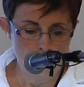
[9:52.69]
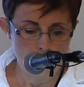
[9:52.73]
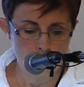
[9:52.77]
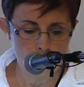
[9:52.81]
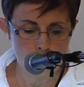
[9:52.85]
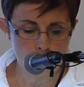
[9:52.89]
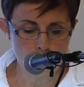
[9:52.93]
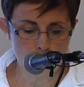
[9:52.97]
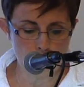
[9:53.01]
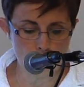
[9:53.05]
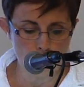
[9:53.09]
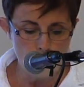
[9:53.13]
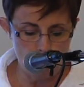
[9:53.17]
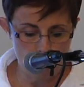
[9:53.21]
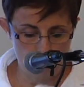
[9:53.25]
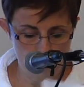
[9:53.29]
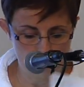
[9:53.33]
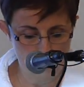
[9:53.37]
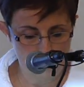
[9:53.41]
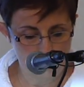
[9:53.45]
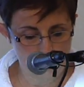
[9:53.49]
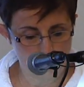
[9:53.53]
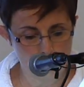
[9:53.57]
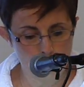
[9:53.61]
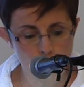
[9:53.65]
So,
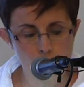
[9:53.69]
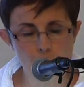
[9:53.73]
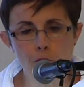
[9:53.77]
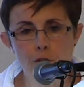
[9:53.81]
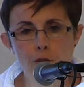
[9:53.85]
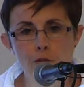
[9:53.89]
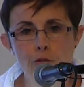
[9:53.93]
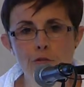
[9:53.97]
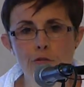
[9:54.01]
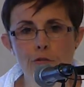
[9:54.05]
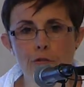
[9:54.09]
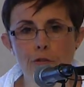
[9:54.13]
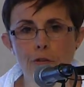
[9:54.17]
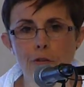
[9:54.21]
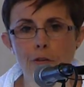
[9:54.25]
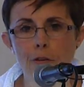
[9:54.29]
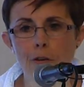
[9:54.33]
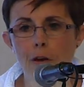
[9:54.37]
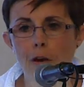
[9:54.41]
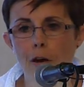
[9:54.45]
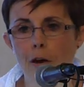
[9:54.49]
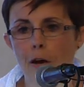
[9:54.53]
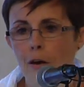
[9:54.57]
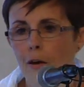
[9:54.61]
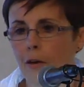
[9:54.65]
in conclusion,
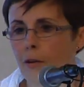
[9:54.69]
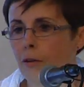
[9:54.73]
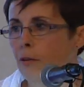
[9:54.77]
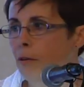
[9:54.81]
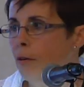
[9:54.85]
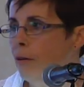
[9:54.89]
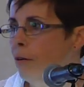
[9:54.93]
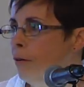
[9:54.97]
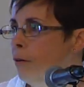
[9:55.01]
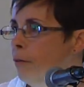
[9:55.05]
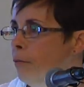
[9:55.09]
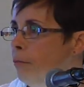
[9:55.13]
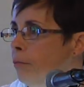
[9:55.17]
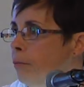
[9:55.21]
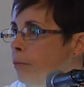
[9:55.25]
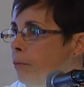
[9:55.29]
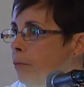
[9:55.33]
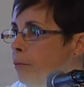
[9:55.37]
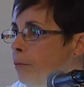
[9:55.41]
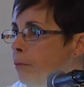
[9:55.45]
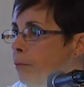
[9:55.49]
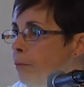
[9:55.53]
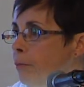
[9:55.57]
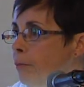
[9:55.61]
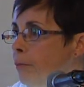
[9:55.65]
I, uh,
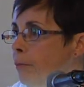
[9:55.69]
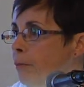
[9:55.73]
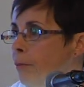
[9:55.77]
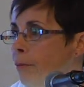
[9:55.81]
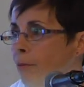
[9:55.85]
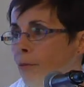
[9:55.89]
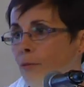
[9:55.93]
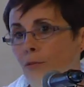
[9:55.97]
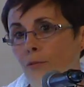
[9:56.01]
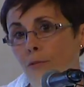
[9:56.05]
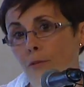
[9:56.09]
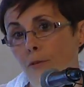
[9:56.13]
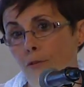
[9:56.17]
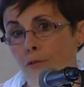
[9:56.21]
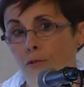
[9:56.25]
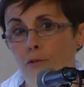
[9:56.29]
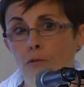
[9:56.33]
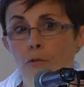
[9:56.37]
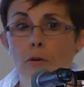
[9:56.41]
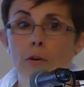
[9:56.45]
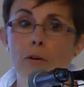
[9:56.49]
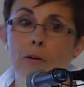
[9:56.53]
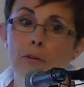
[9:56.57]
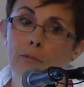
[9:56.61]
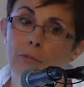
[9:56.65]
since
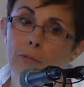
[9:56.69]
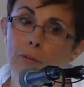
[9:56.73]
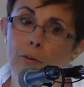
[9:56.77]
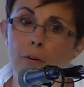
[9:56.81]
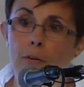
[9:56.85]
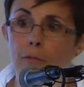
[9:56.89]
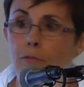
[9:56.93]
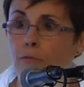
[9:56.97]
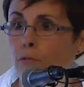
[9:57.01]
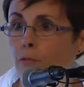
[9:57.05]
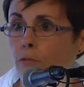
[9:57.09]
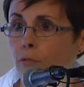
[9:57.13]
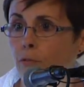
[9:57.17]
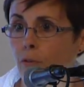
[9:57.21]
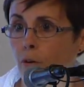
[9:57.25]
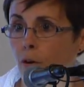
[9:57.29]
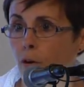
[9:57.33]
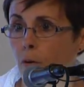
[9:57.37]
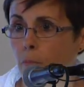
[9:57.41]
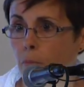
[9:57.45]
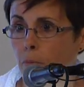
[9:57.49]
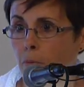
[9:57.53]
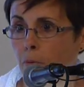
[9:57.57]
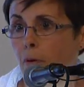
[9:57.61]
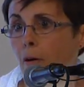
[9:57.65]
Joanna said I have to
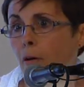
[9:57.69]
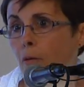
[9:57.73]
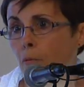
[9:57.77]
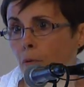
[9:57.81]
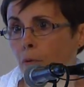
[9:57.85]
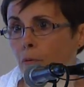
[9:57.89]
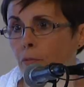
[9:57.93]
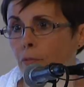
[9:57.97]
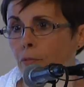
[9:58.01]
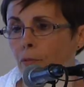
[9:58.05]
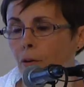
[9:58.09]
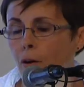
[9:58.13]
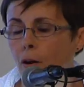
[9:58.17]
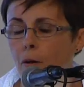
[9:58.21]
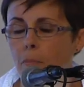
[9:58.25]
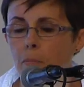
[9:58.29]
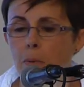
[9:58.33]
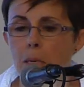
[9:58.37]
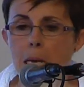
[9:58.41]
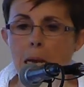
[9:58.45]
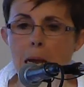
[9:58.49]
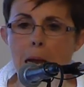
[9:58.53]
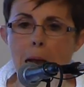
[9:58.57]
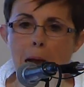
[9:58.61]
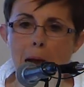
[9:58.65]
stop, I will
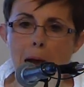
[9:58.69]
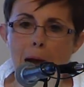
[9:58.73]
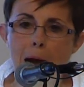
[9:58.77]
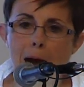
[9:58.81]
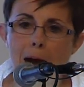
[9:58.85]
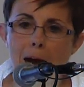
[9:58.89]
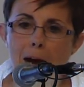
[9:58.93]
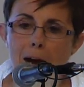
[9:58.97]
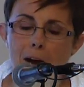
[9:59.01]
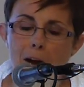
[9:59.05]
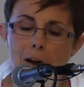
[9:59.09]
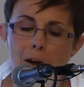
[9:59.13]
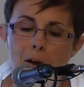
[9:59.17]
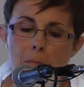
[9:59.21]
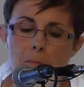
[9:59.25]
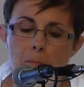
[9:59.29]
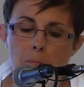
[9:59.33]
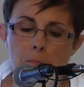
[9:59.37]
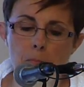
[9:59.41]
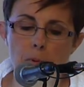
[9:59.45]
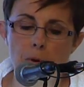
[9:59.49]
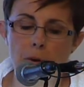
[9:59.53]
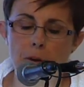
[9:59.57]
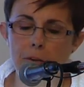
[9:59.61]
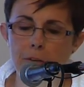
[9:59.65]
stop. Uh,
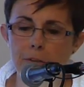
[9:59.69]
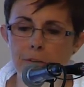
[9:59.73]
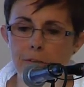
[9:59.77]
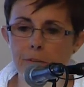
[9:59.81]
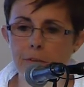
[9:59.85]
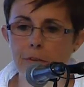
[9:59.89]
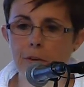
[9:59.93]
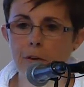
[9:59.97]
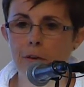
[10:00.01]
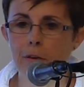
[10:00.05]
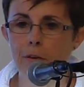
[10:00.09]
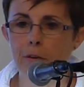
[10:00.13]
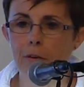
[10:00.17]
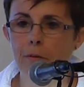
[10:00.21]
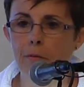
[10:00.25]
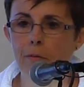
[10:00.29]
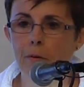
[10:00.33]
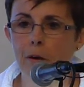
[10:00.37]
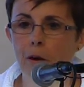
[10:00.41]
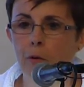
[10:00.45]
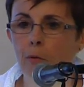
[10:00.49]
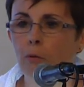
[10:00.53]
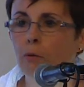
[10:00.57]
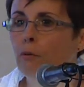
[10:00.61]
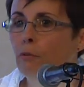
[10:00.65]
but uh,
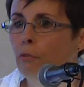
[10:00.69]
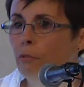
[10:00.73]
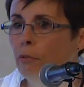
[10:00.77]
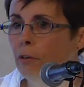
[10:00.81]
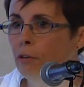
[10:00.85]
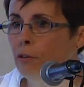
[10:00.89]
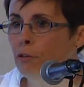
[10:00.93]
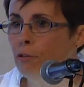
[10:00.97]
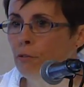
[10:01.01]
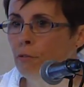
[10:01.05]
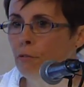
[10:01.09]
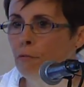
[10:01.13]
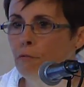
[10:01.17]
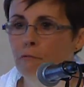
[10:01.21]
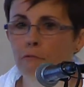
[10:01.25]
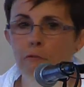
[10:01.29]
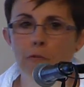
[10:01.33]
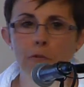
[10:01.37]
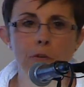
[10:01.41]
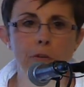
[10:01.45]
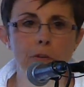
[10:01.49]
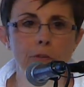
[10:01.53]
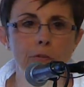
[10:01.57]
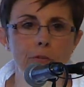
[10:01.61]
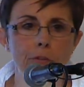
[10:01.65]
I want to thank you
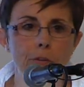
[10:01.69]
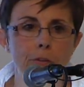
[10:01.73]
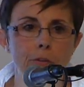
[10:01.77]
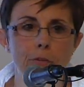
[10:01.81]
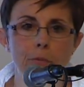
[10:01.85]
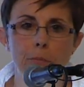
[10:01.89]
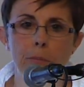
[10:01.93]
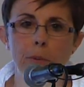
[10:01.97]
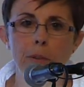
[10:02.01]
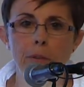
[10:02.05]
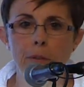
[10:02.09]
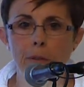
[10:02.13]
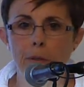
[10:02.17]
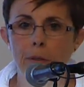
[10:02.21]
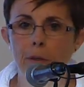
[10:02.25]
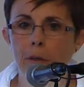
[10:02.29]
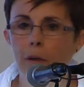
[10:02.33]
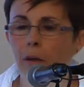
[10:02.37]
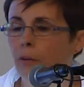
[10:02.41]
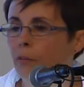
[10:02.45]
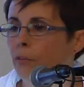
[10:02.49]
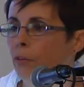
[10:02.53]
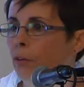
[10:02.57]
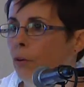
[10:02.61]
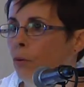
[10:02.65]
for listening to me, and
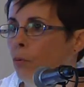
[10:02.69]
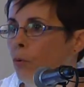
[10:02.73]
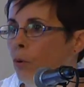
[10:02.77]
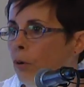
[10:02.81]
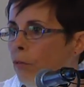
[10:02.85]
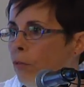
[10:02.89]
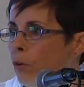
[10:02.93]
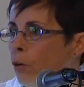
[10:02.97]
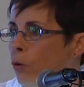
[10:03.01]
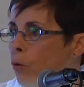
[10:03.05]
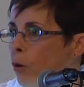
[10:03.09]
I'll take whatever